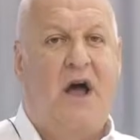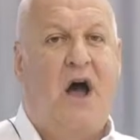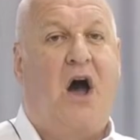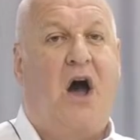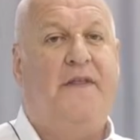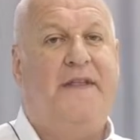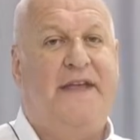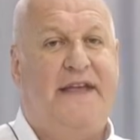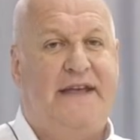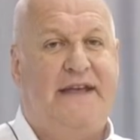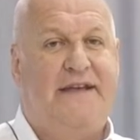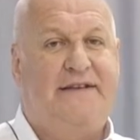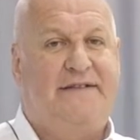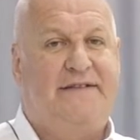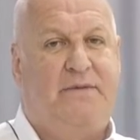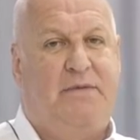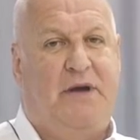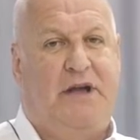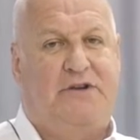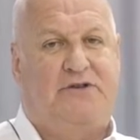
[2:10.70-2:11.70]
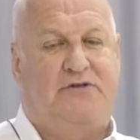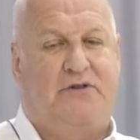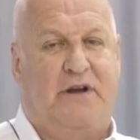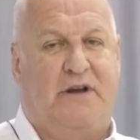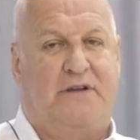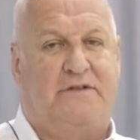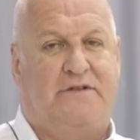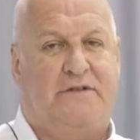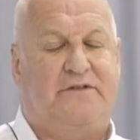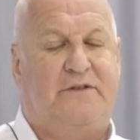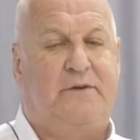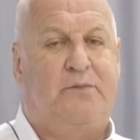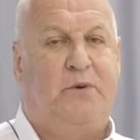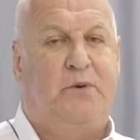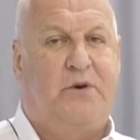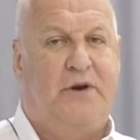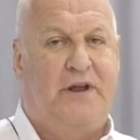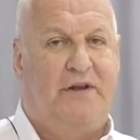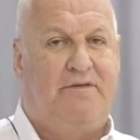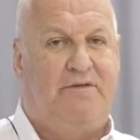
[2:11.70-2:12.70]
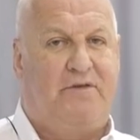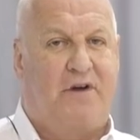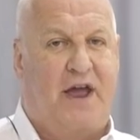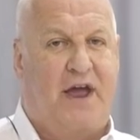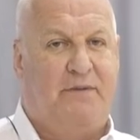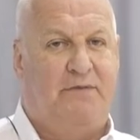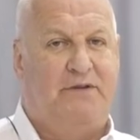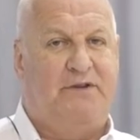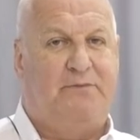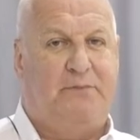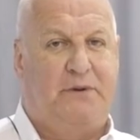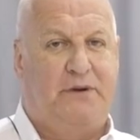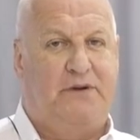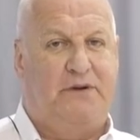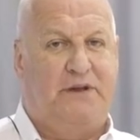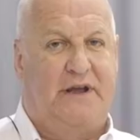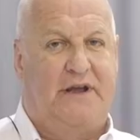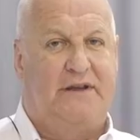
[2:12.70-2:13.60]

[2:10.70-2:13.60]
On the Easymatrix, the supporting frame is built